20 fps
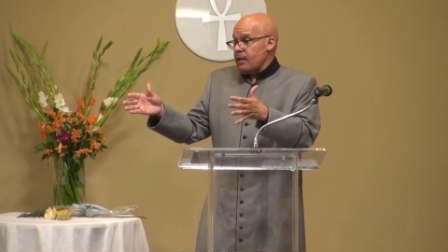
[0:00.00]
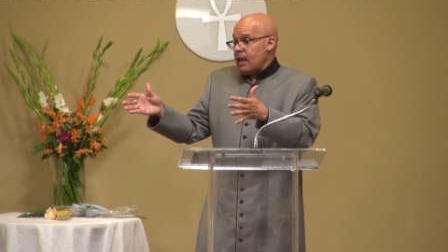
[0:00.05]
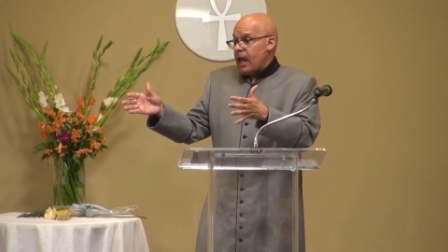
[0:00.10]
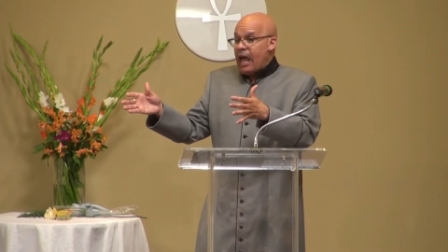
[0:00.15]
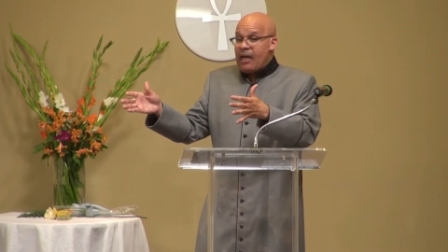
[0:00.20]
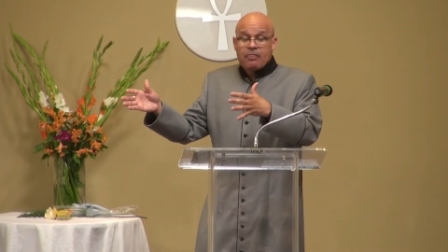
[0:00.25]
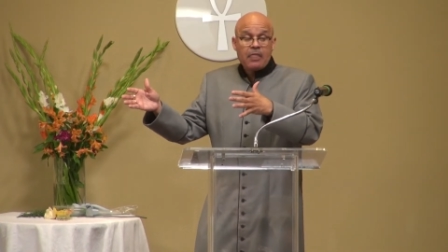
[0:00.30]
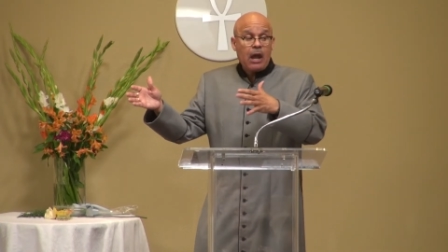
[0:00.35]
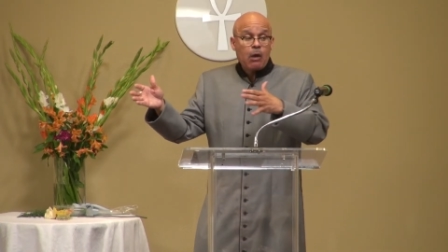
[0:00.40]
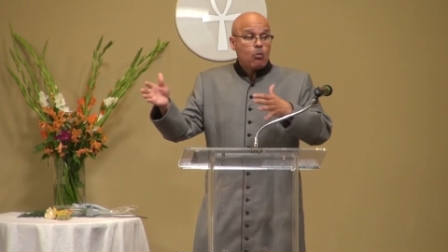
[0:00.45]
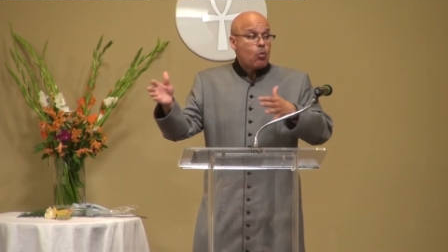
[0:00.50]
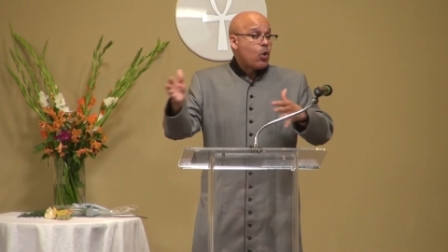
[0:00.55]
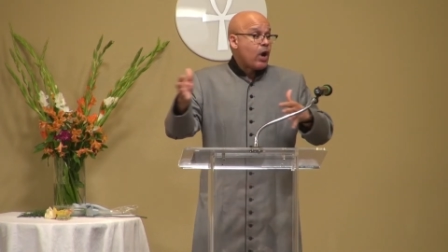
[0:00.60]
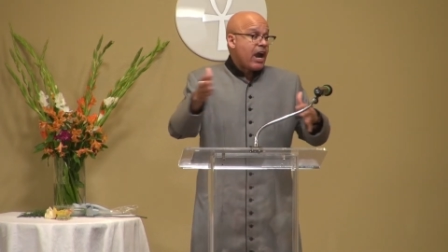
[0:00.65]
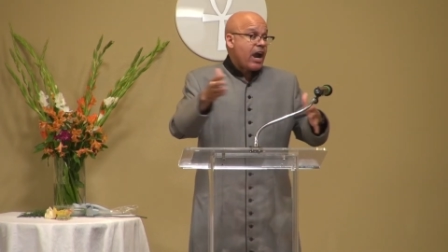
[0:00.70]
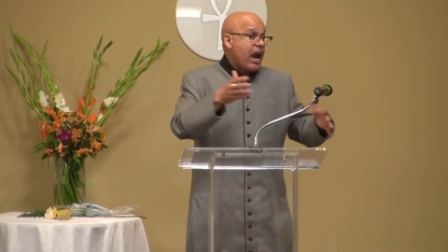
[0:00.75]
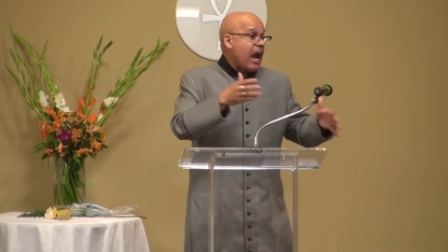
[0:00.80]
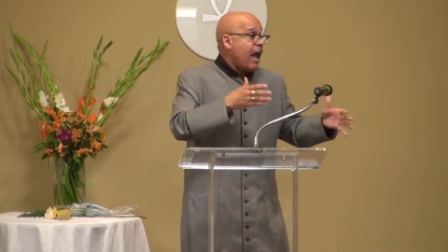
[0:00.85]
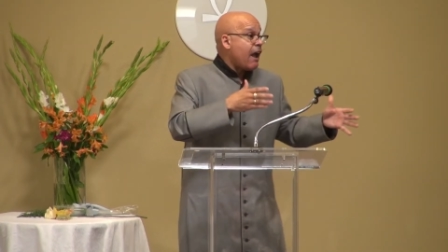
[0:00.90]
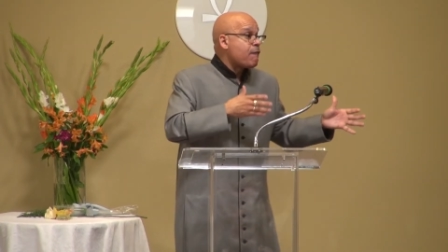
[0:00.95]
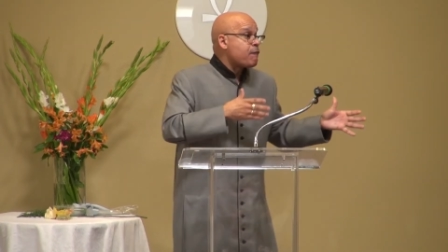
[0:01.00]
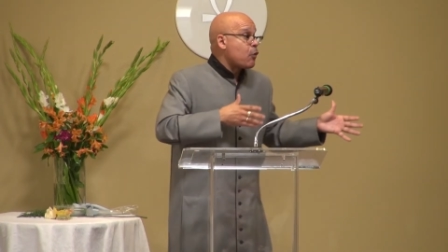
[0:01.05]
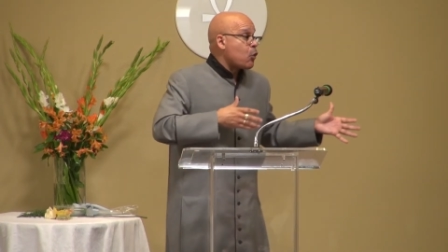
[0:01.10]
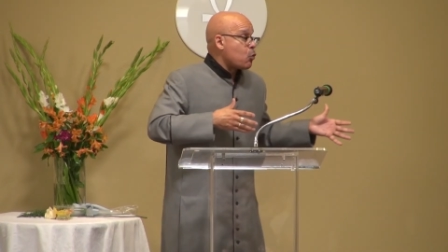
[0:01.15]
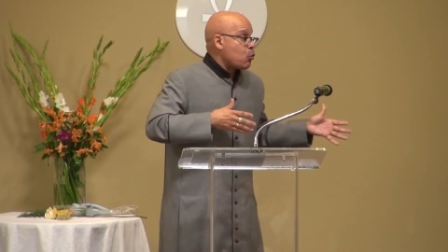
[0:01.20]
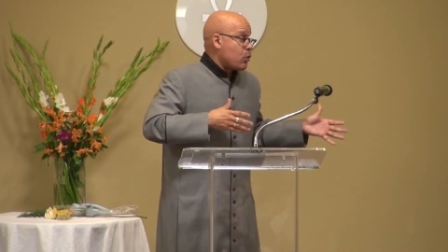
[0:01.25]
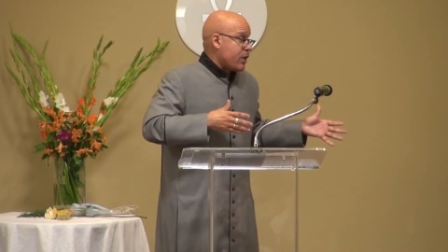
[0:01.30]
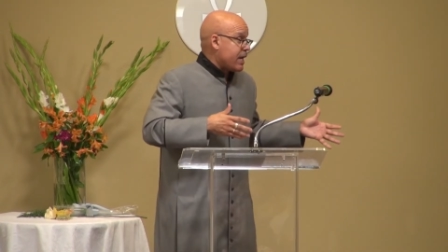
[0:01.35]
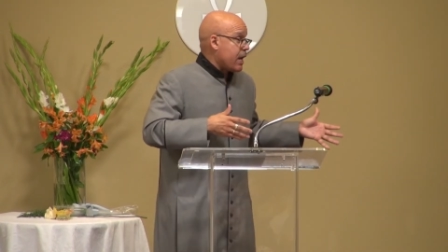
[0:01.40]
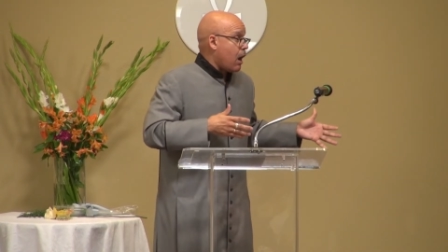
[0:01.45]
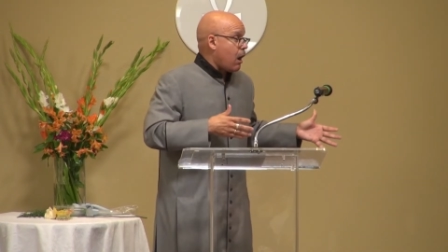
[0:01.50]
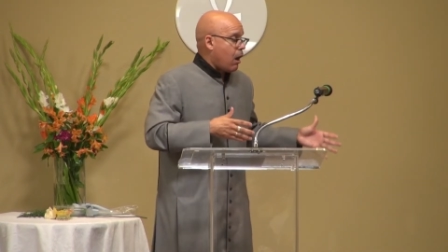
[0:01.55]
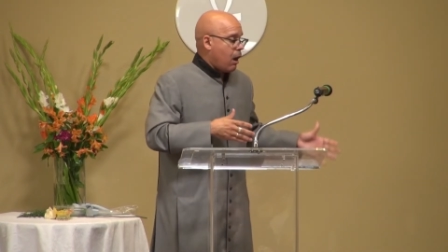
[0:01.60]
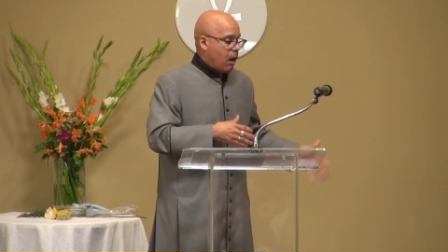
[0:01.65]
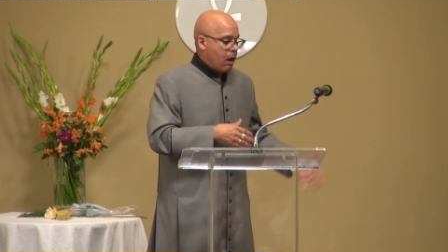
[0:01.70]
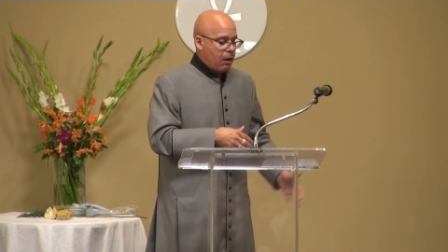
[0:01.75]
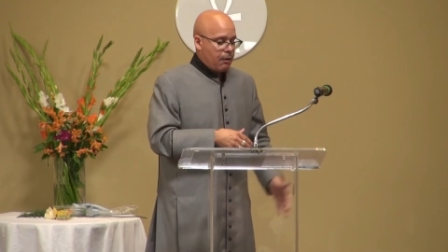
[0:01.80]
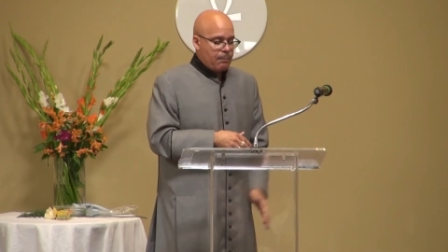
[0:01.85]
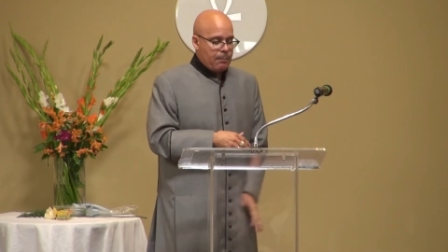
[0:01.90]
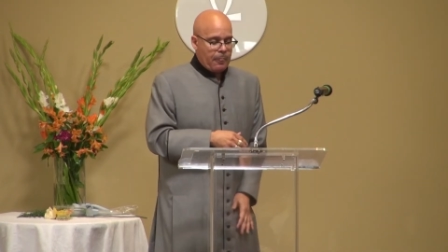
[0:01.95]
And that wherever we
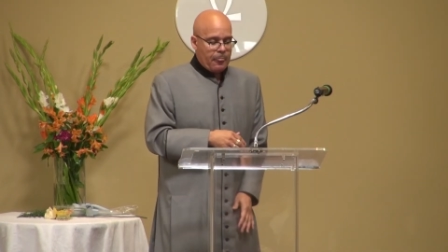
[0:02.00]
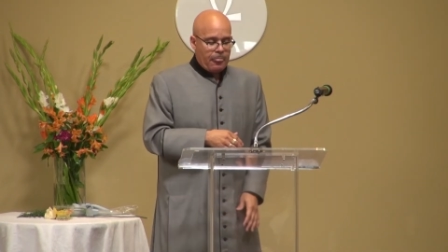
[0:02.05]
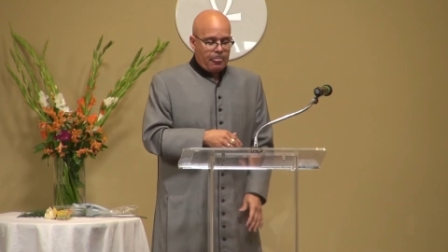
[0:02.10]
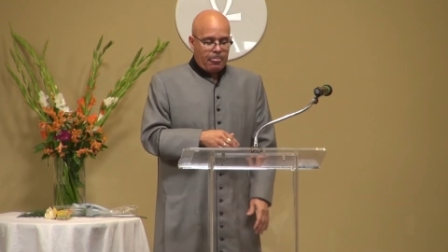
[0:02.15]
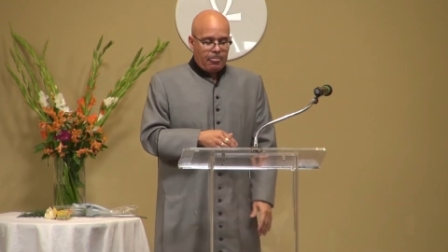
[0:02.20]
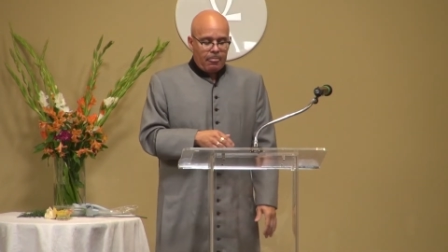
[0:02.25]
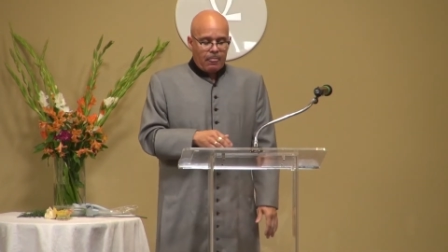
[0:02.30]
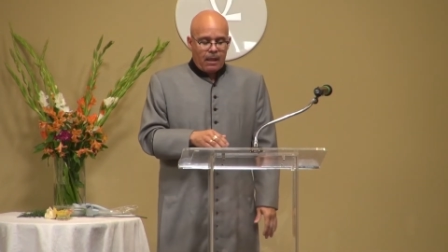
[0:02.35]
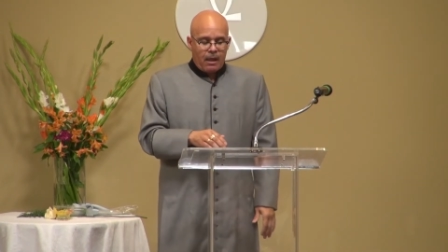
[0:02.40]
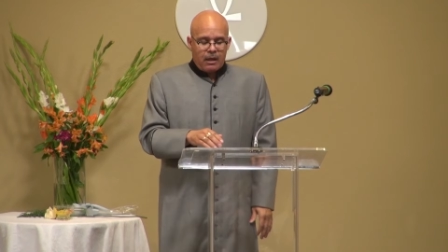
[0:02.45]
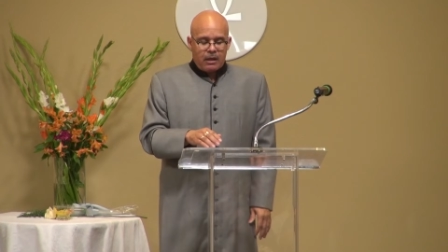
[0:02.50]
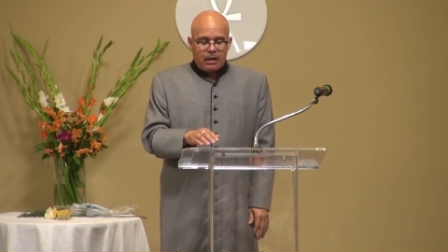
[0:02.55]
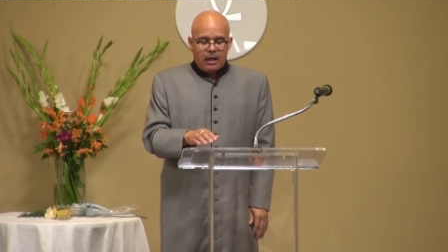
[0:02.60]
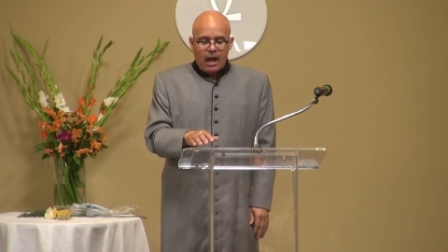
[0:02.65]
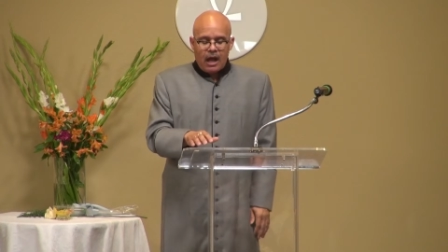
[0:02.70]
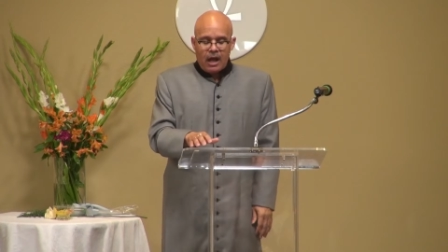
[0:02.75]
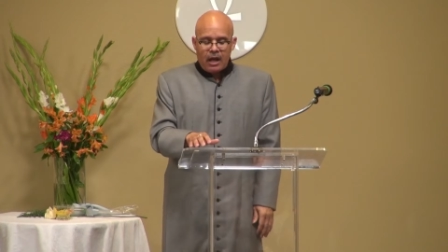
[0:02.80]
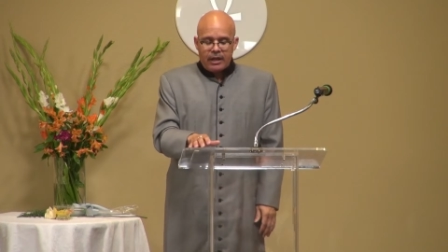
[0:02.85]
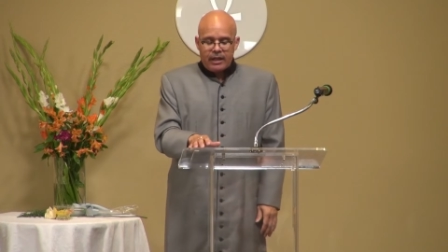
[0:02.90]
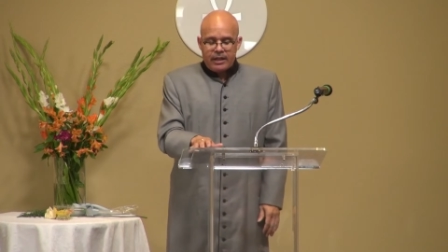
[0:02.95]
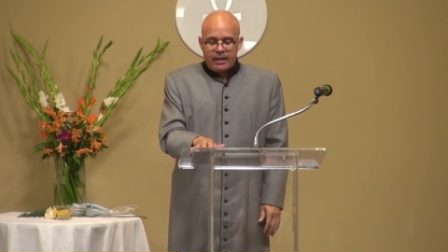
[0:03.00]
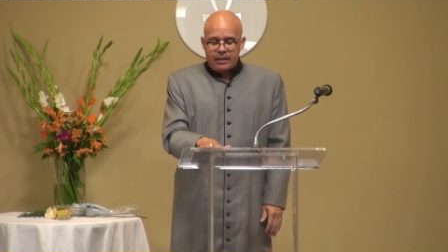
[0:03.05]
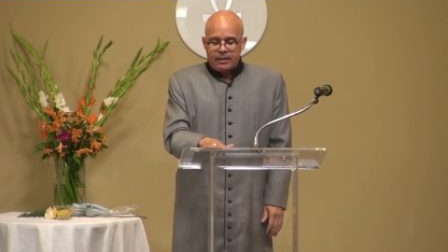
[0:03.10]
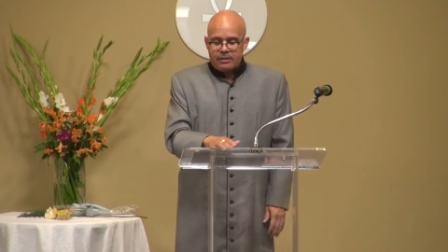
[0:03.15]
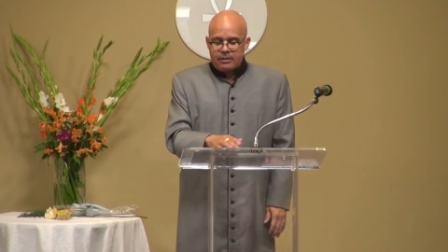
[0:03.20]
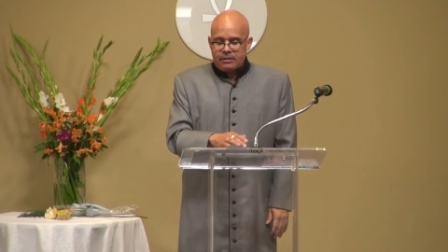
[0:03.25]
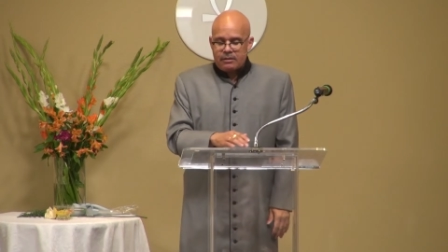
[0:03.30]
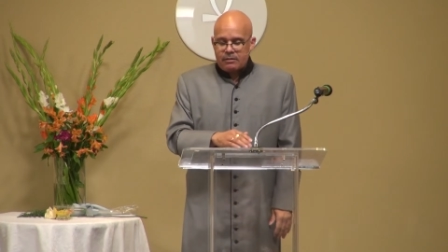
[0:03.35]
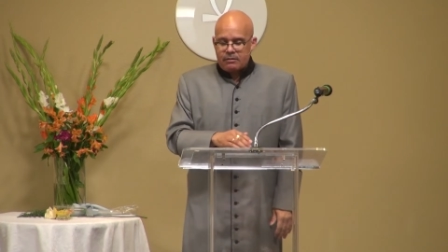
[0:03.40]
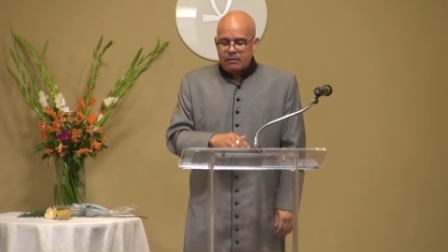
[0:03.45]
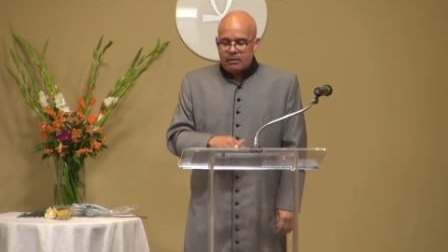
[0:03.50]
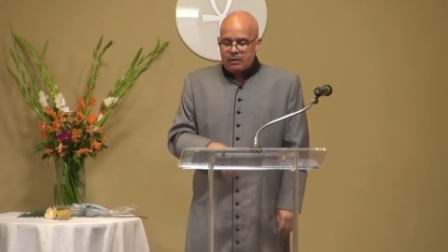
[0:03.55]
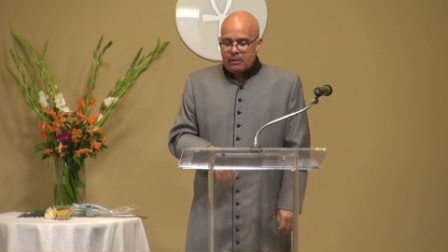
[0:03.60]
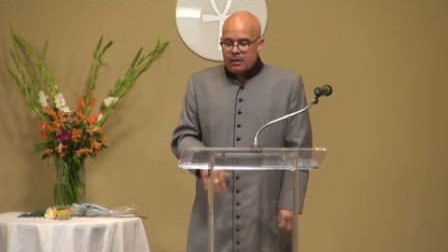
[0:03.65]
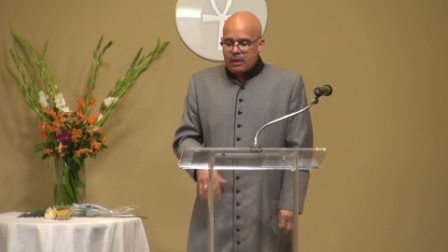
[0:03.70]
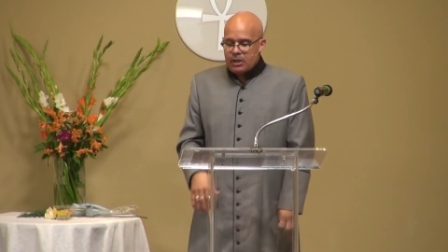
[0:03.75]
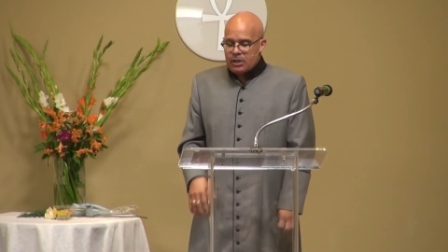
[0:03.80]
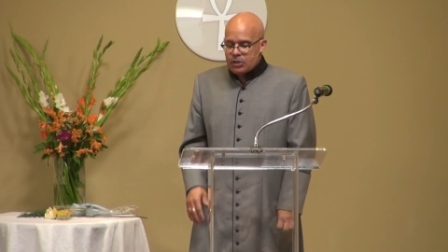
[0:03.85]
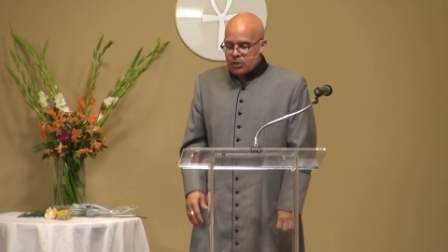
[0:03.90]
are, God is.